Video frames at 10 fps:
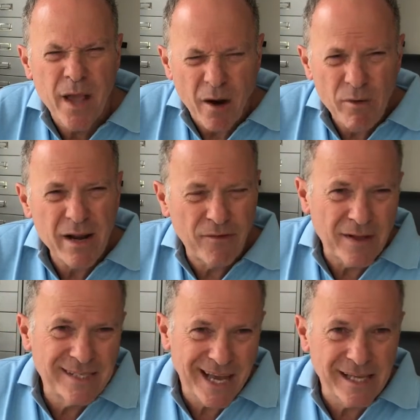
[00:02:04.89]
a really
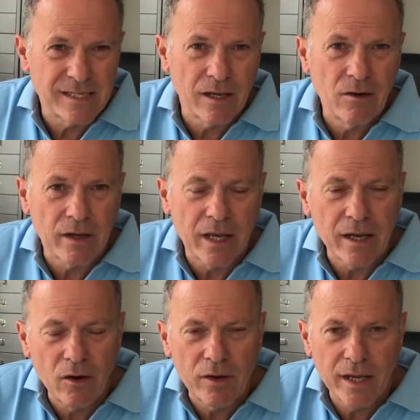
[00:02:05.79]
fantastic
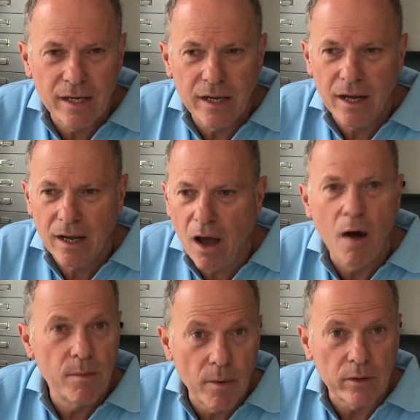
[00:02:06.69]
looking
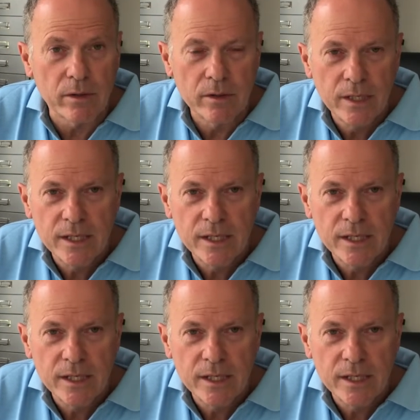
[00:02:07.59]
armour model.